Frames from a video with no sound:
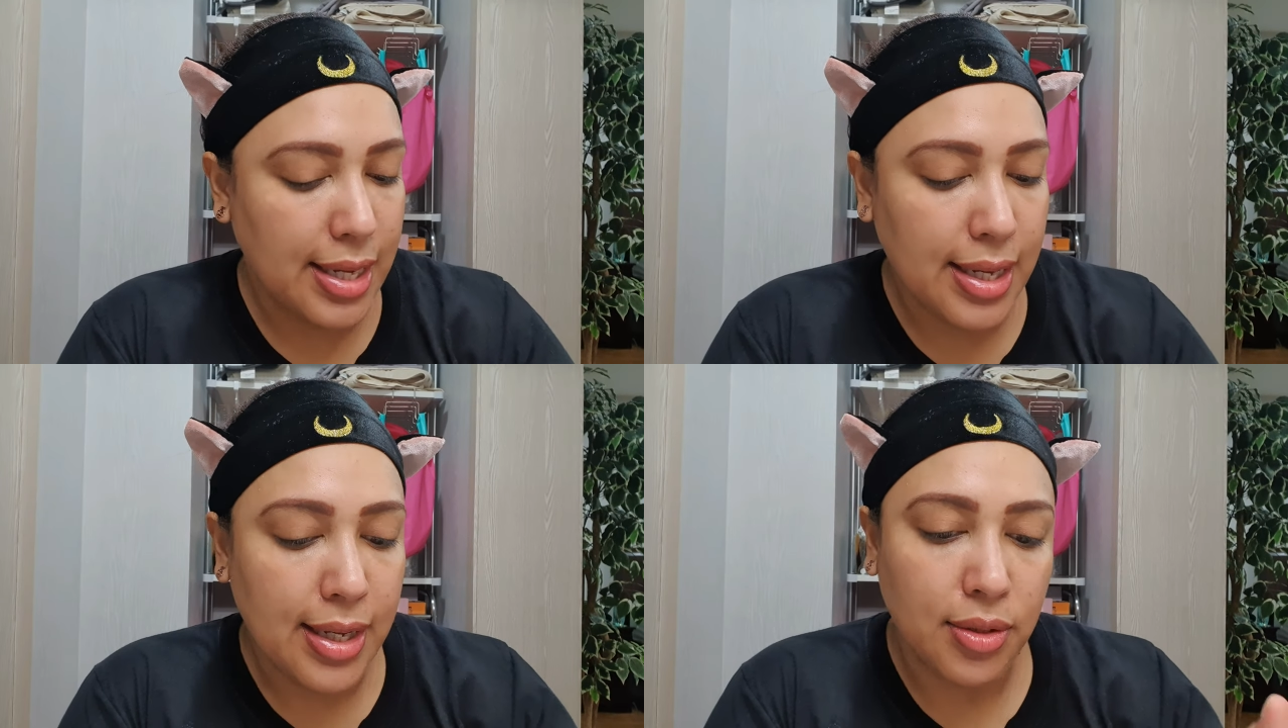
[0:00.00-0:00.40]

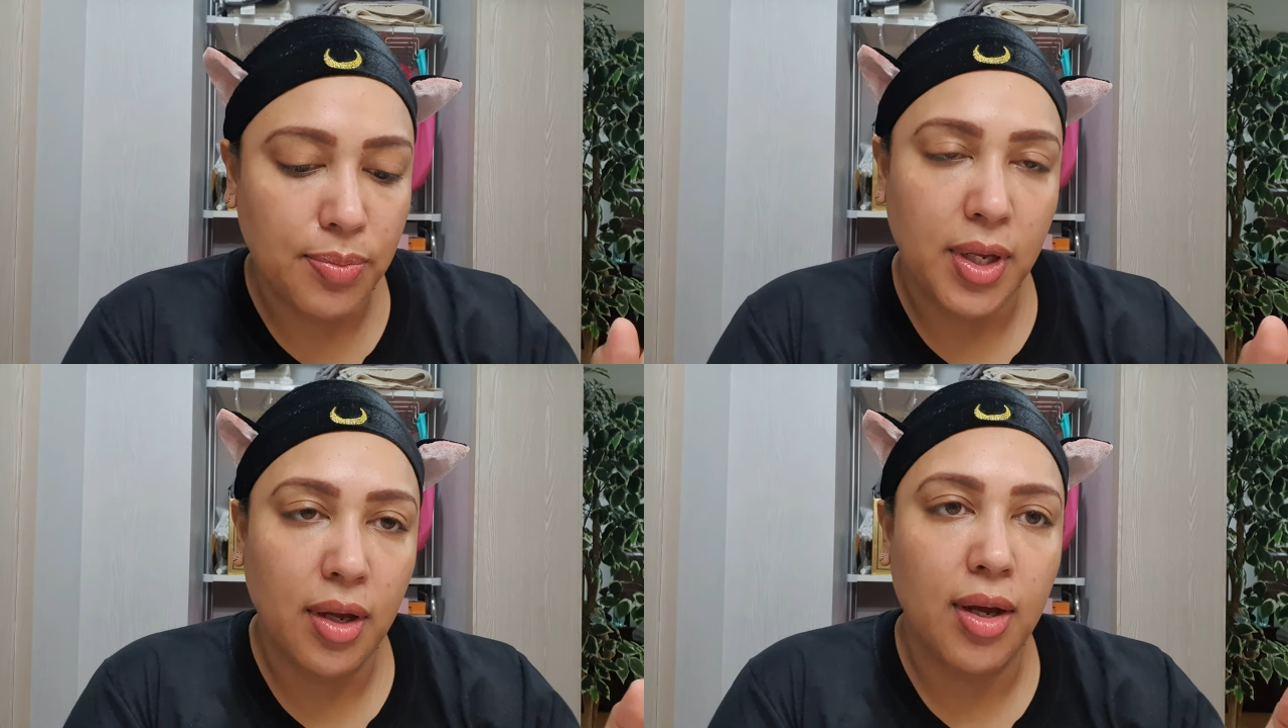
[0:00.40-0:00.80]
is
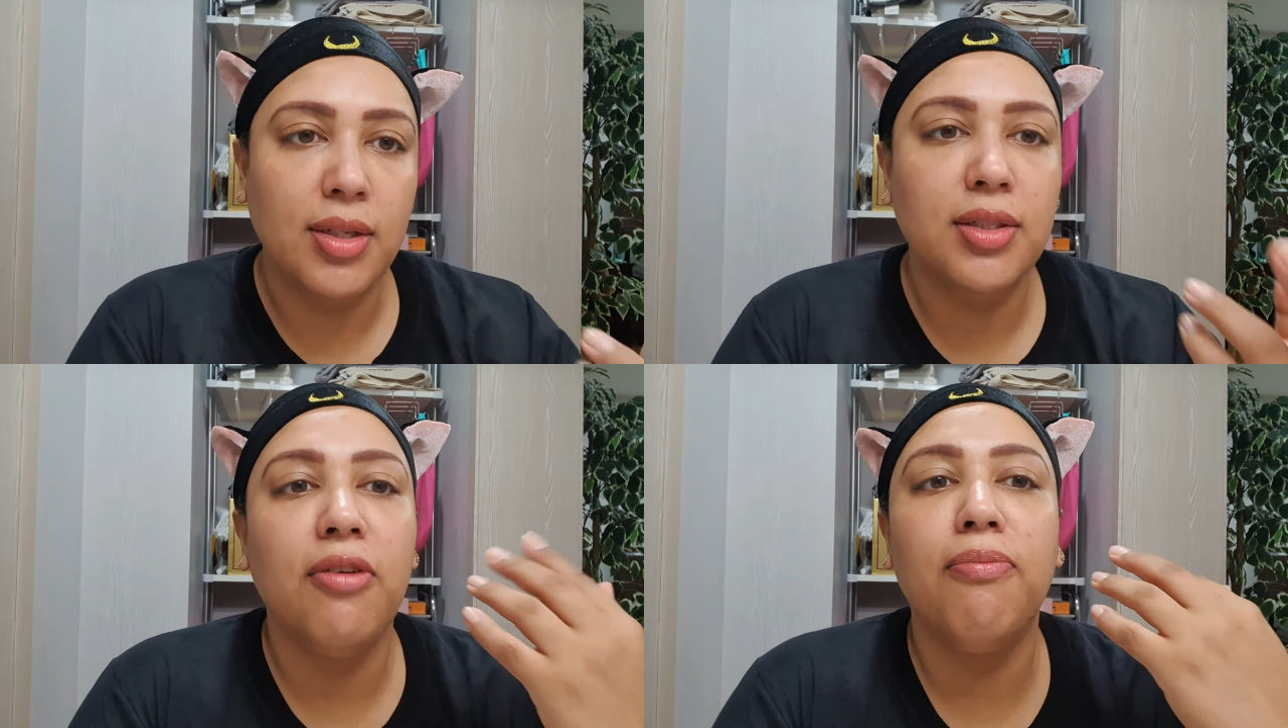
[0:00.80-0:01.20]

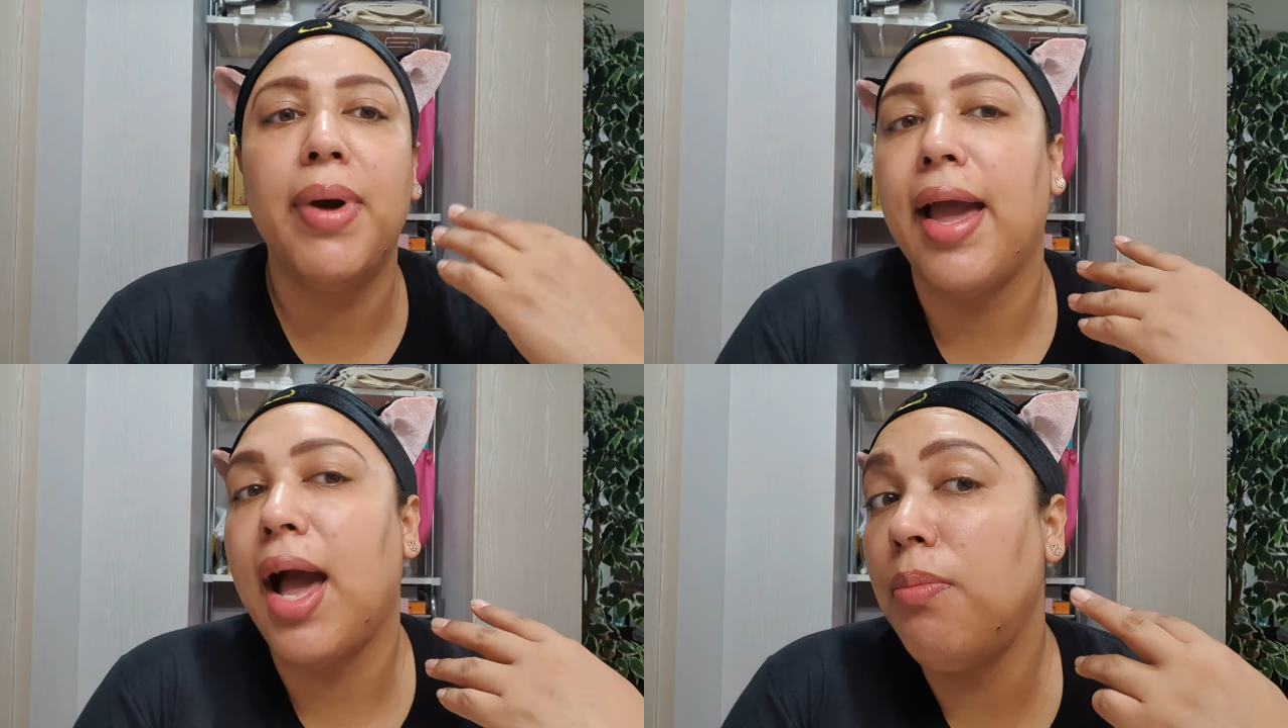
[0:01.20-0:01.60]
because of
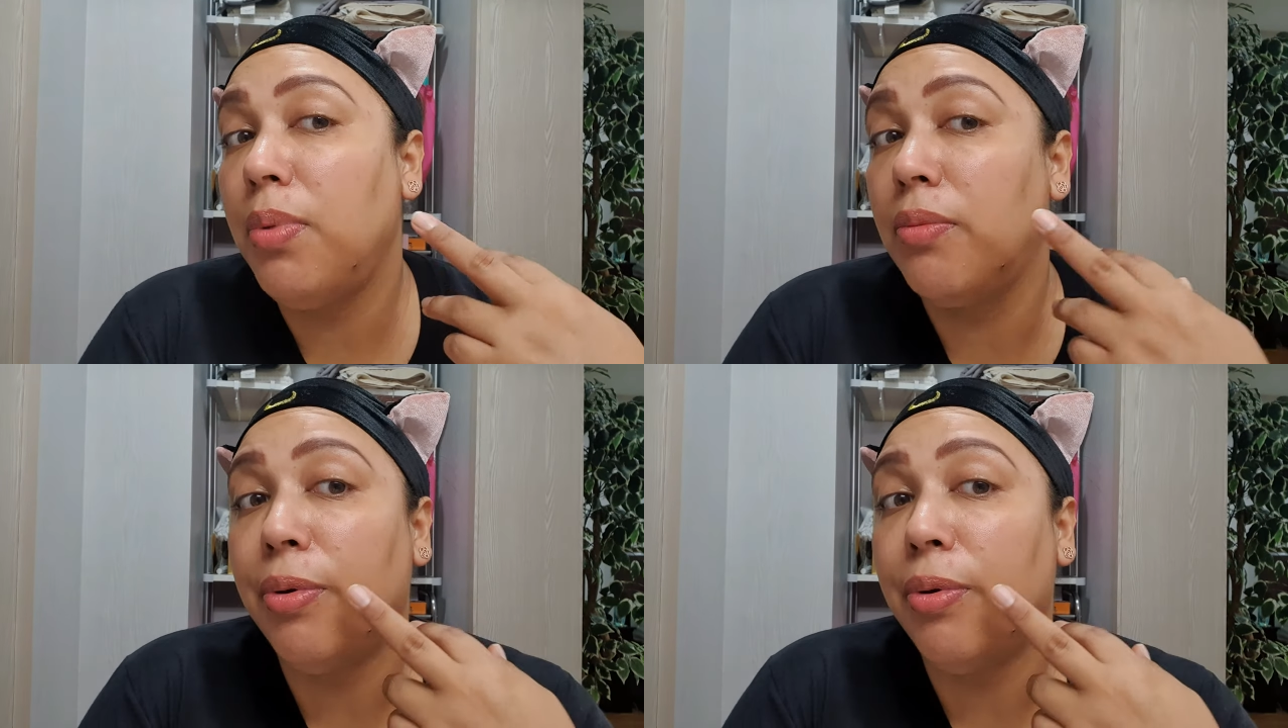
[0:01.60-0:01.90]
my hyper.